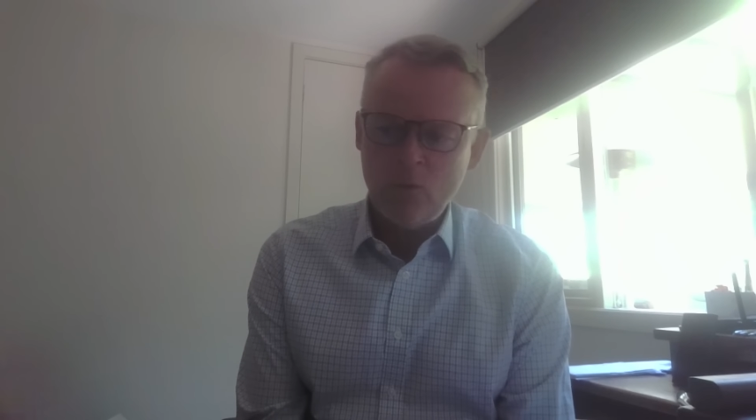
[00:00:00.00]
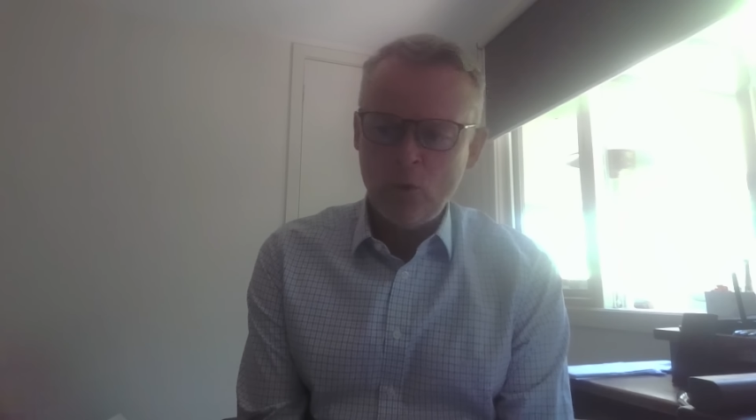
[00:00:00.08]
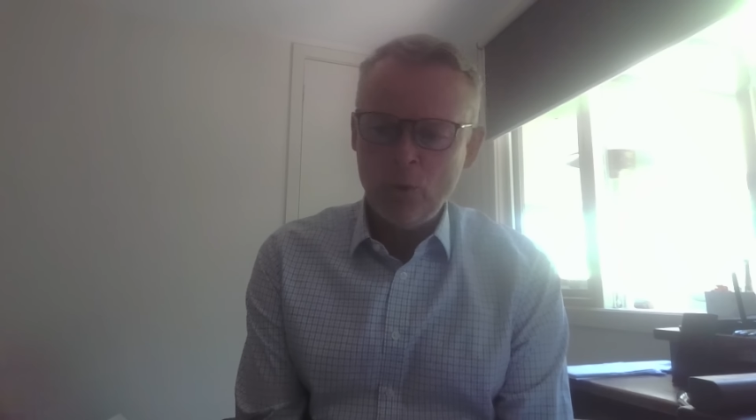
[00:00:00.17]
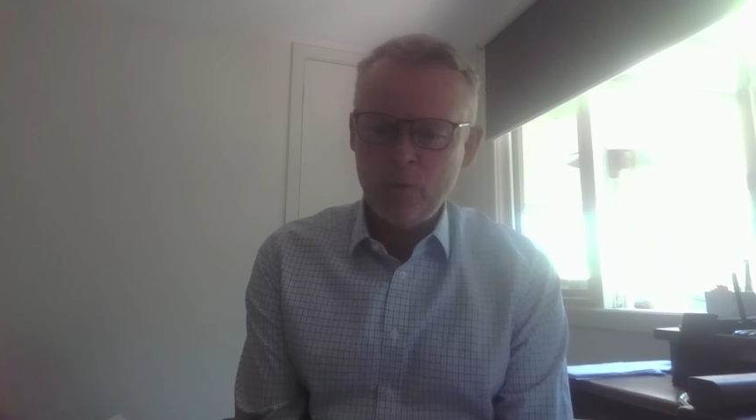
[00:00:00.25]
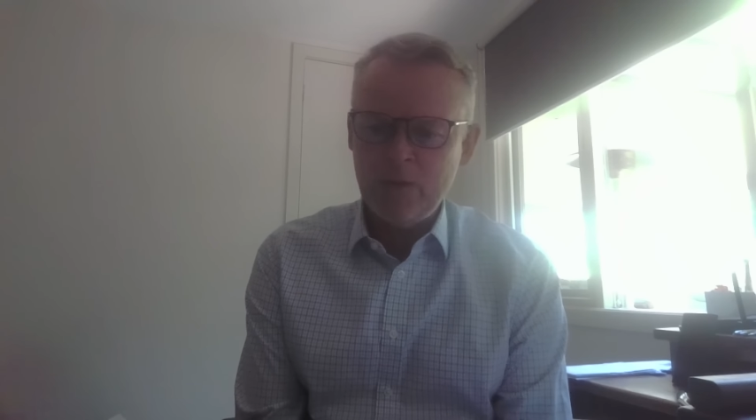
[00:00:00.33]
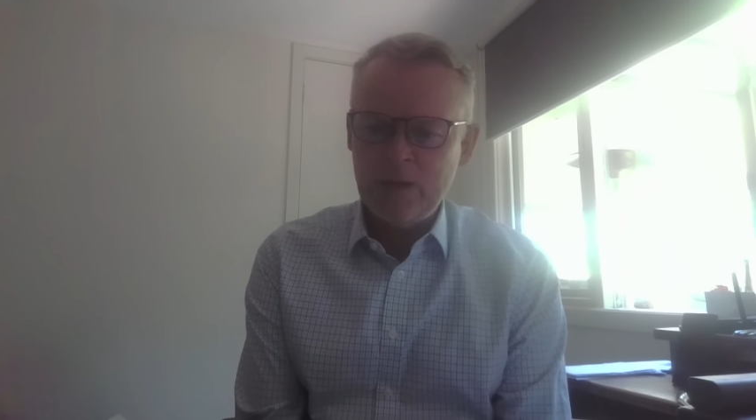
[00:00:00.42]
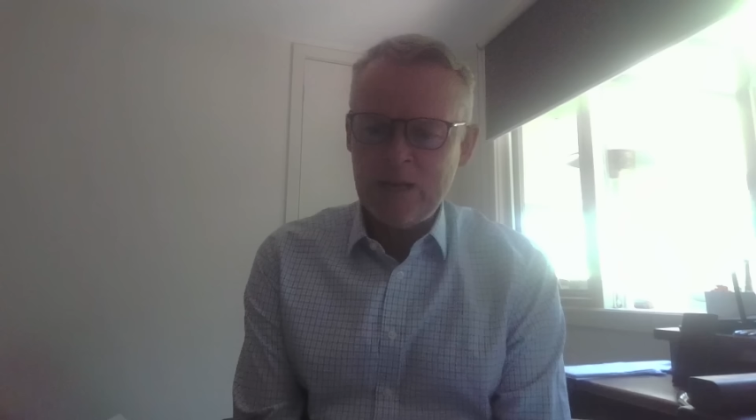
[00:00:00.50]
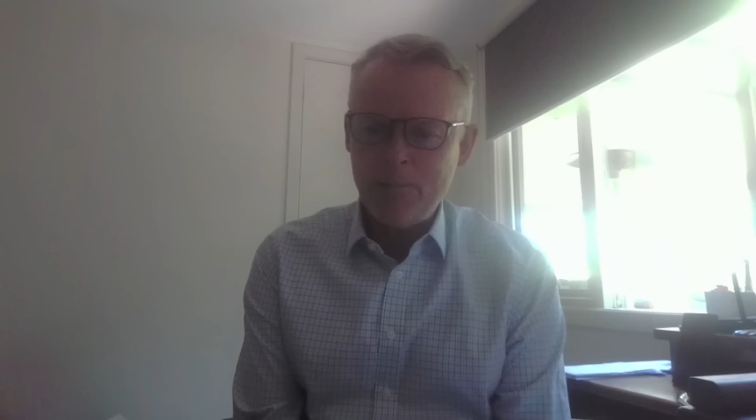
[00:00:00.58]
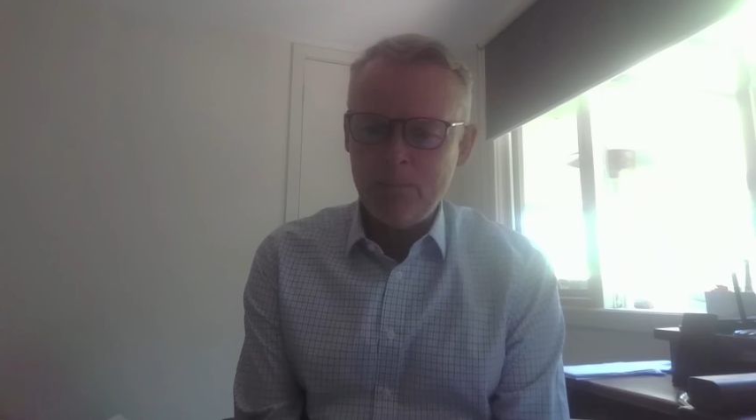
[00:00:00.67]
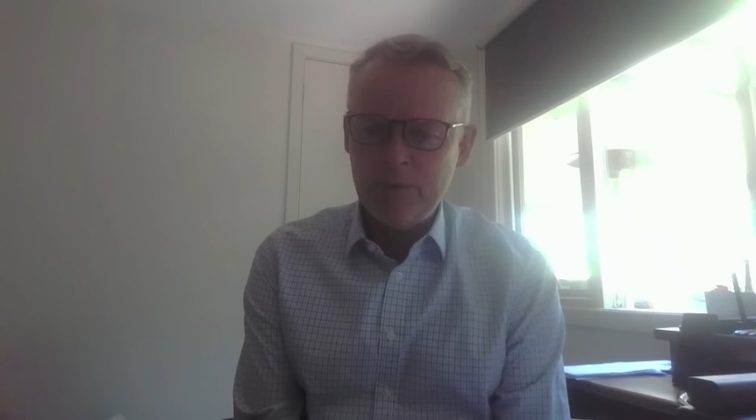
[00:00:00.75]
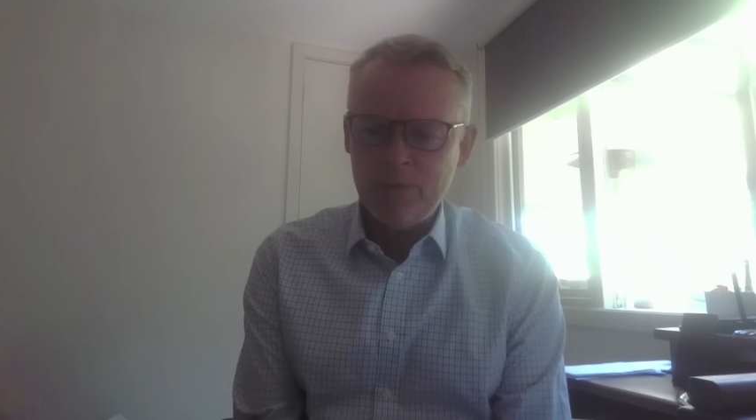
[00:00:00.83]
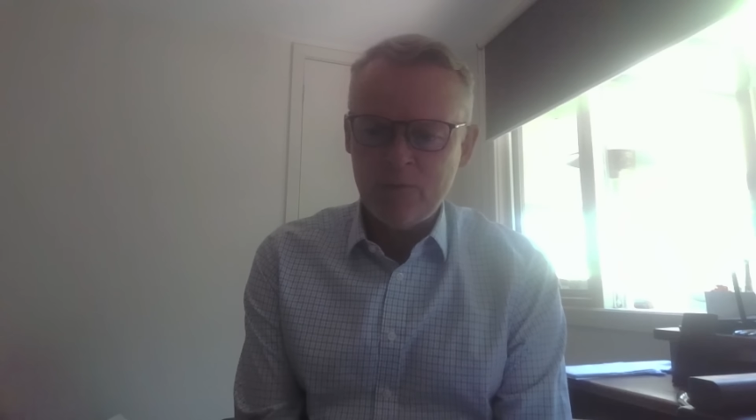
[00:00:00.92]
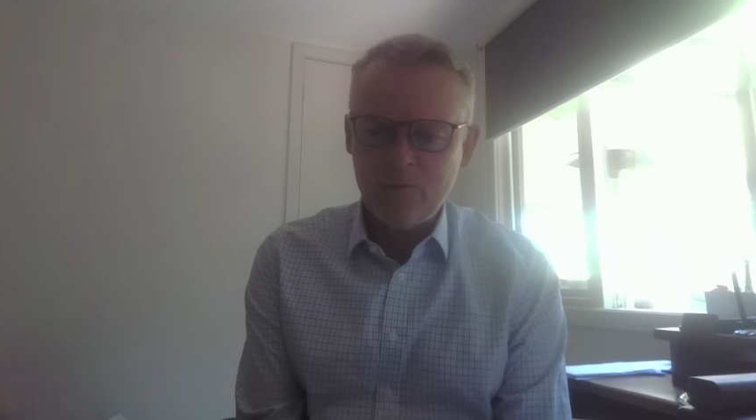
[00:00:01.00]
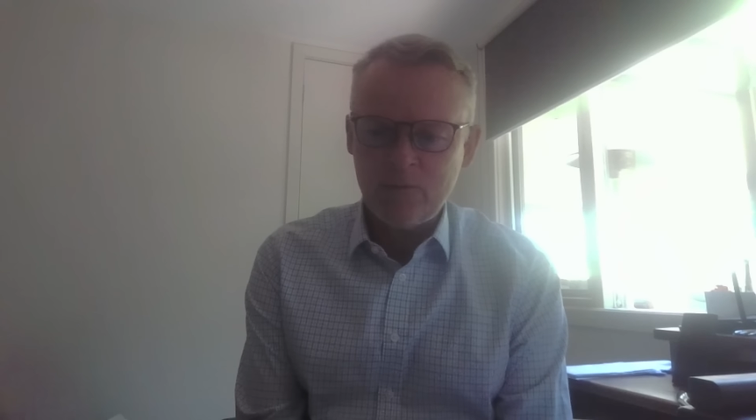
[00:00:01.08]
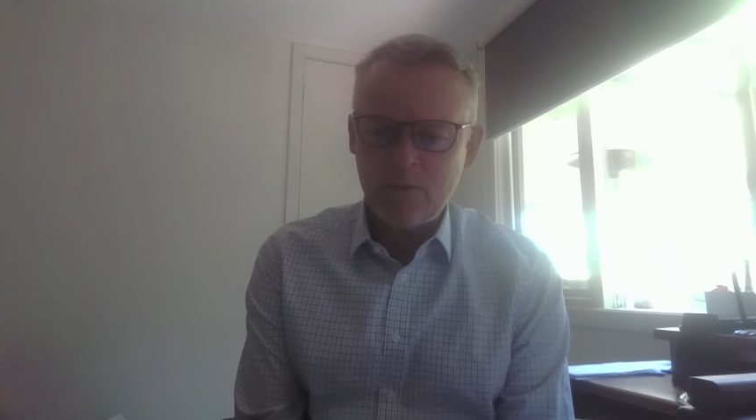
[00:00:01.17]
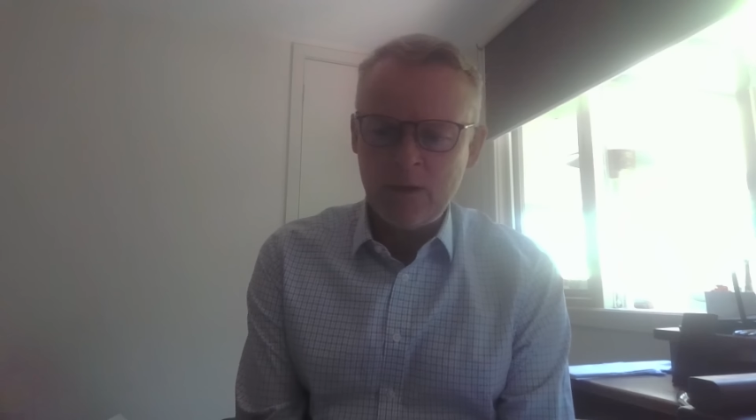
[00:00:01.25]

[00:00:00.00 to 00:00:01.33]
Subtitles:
heard the numbers,